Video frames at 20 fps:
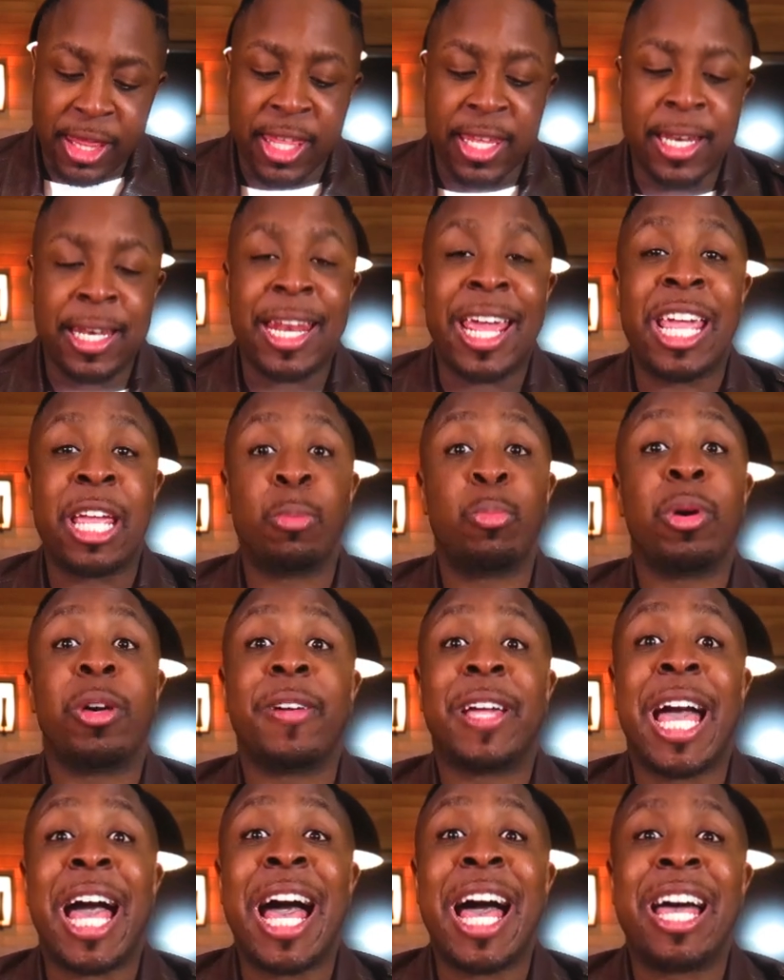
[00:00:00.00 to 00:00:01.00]
the name
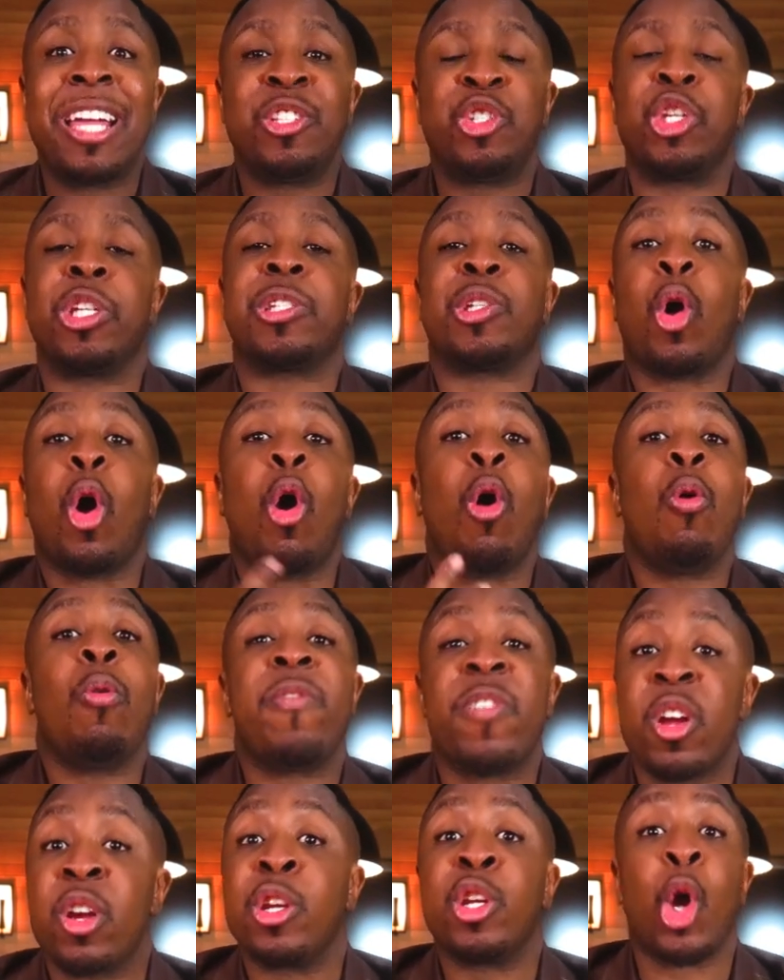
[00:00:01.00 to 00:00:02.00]
of God just
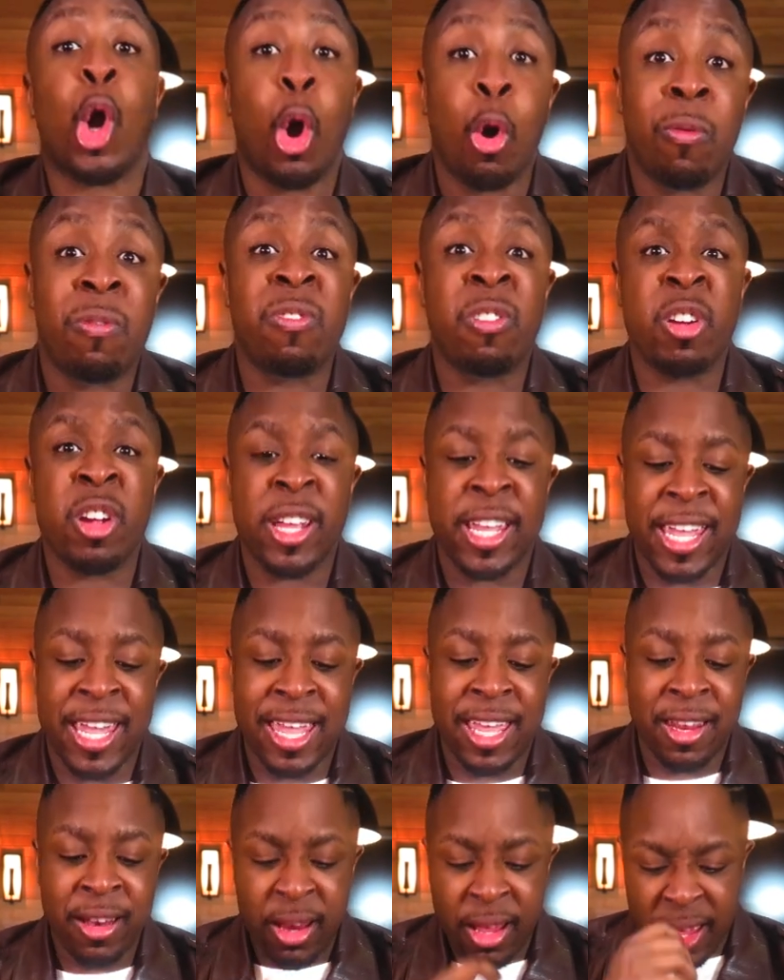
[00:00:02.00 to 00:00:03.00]
over and over
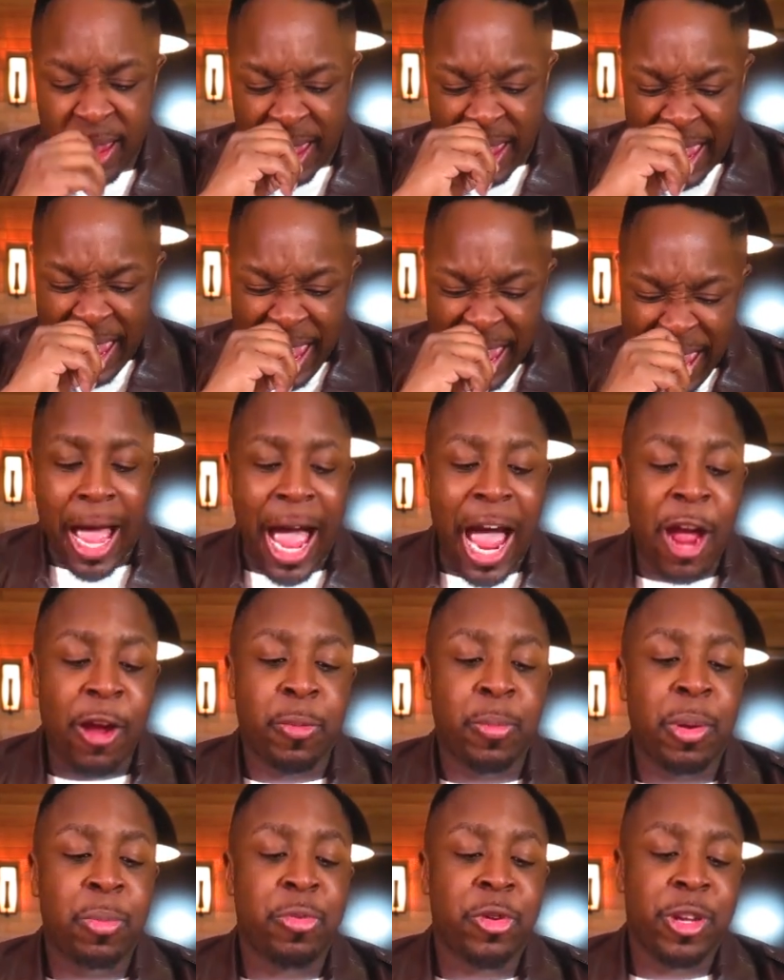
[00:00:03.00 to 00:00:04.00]
again. I
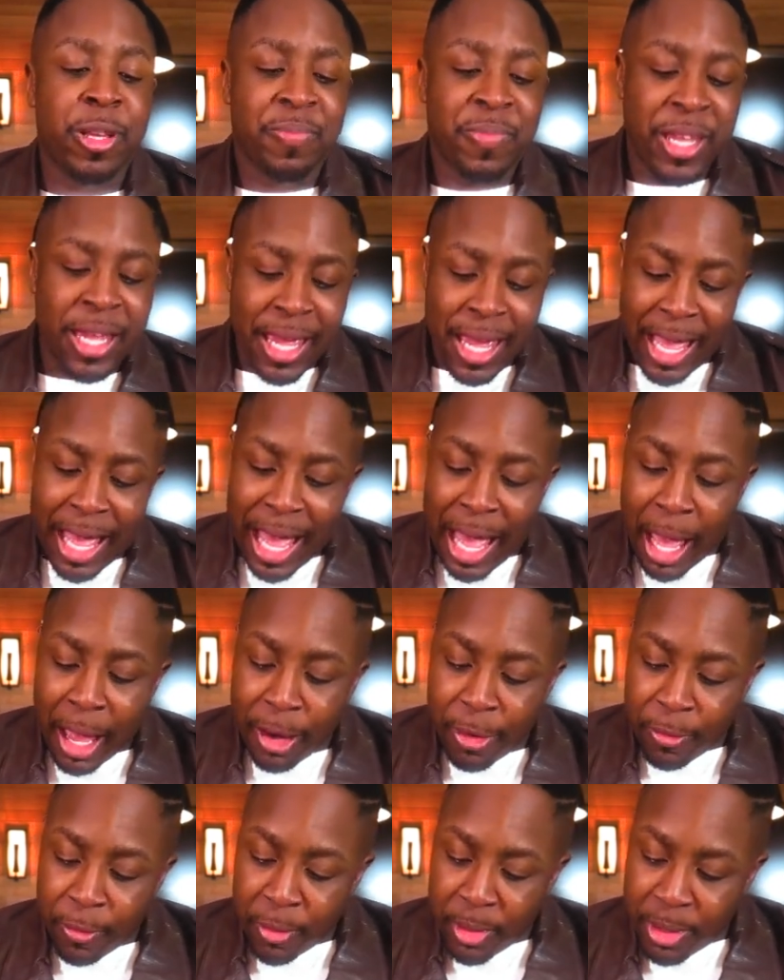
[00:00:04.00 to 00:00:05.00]
remember it.
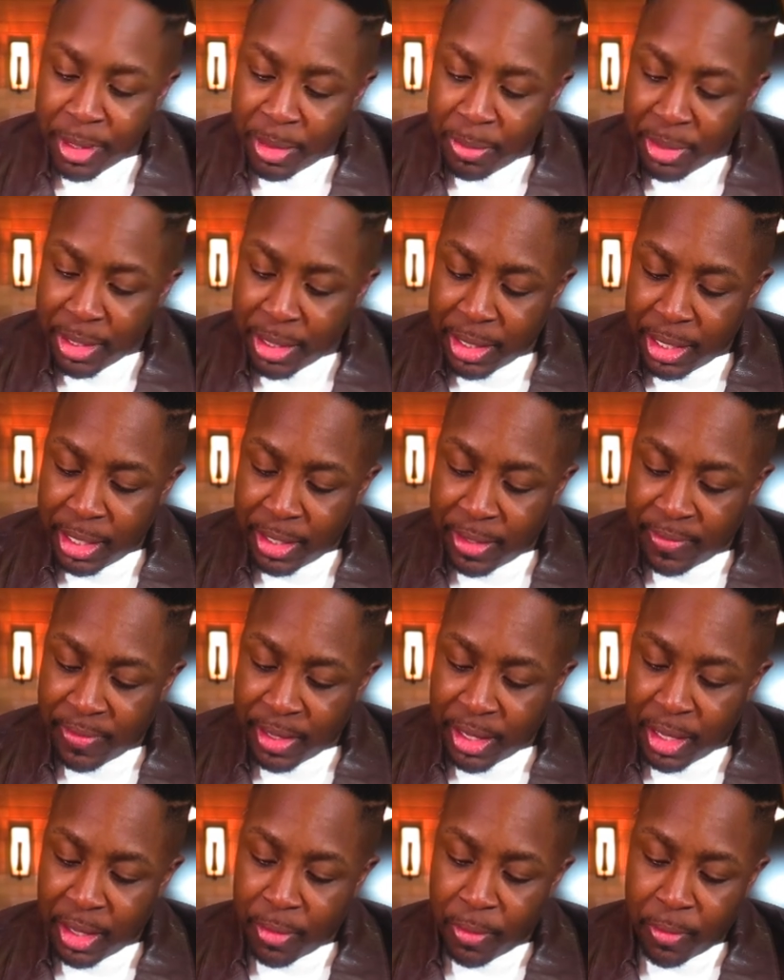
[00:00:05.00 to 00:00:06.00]
I really believe
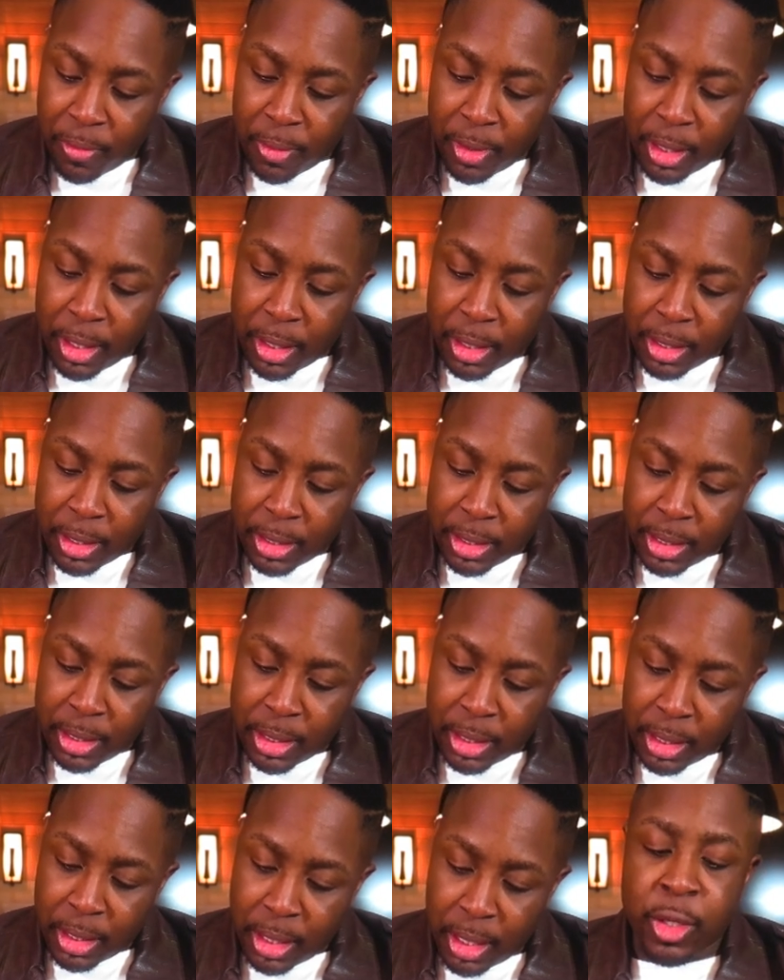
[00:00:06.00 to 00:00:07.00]
it
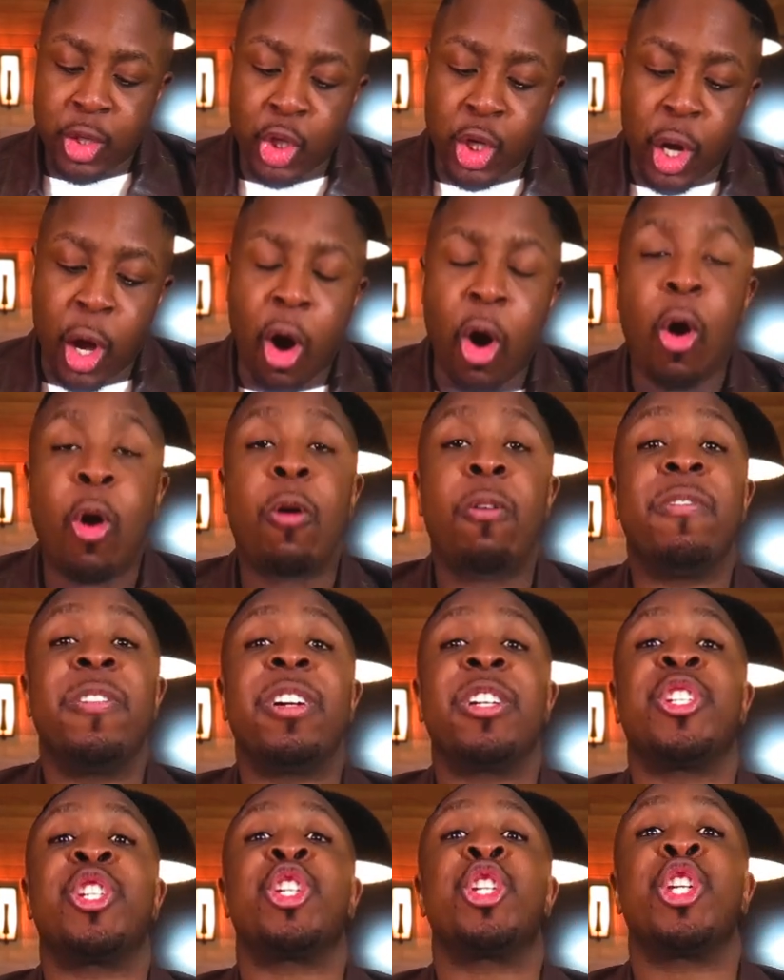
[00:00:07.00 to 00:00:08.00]
was
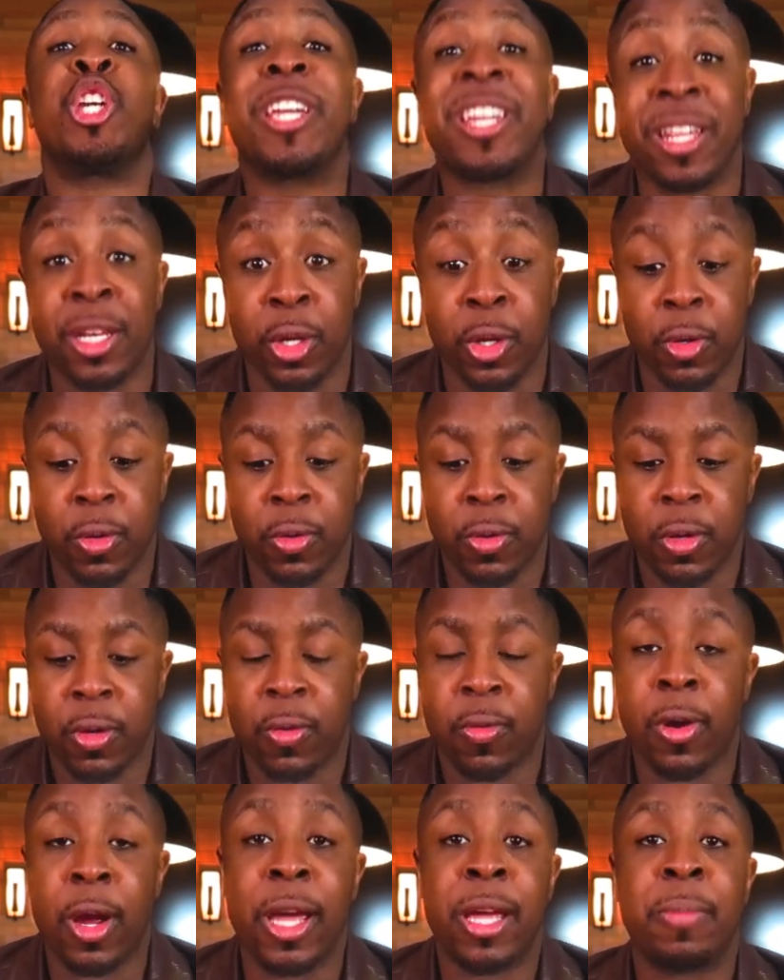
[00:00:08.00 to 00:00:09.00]
Jehovah Tsidkenu,
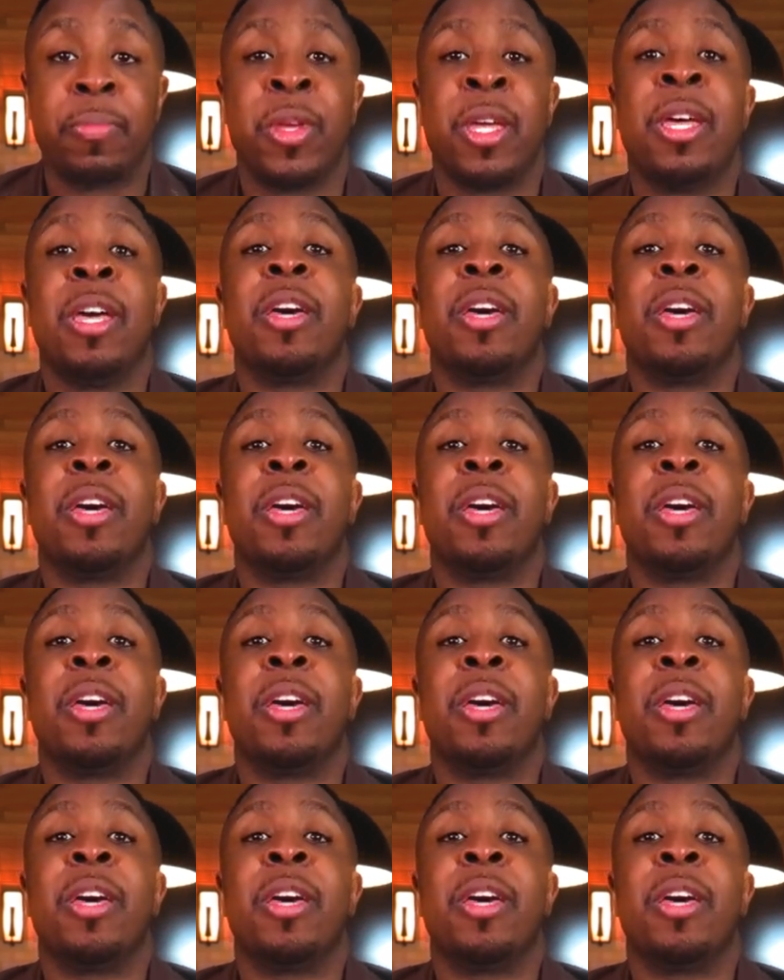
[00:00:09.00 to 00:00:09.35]
right?